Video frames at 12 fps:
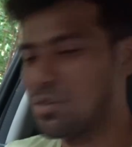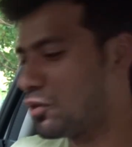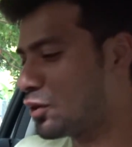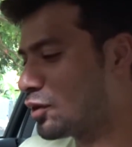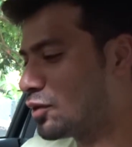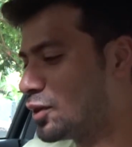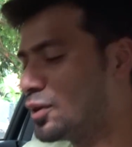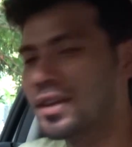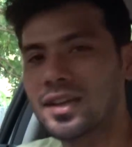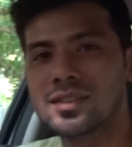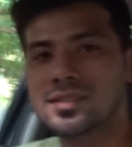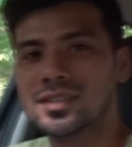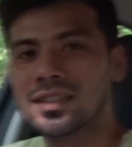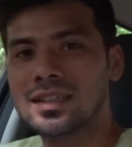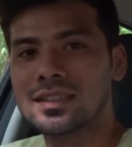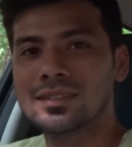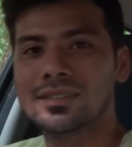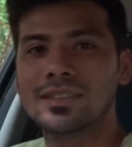For a few days,
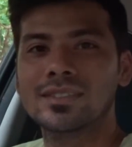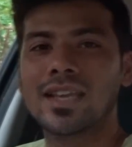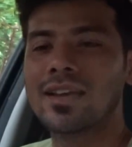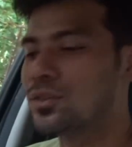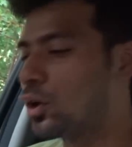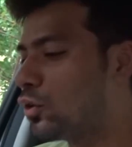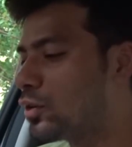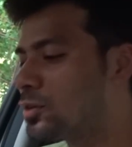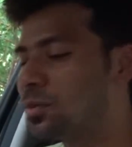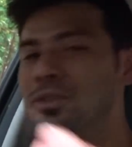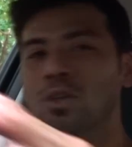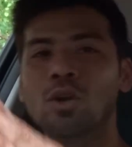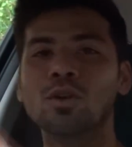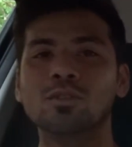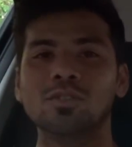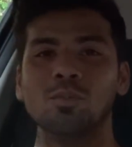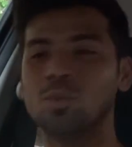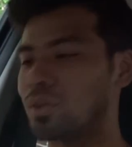this guy has always been talking to
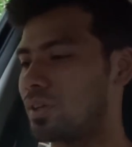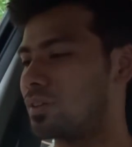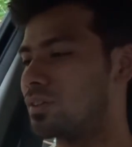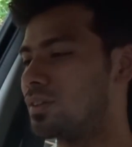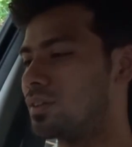someone.